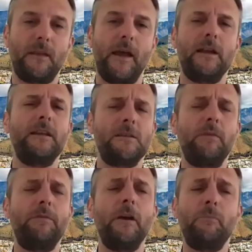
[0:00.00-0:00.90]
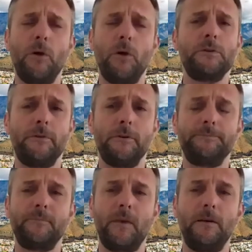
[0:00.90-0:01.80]
And it needs to be very purposeful.
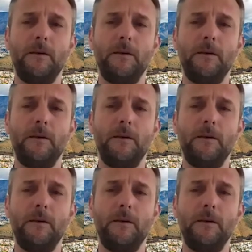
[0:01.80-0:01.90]
Yeah.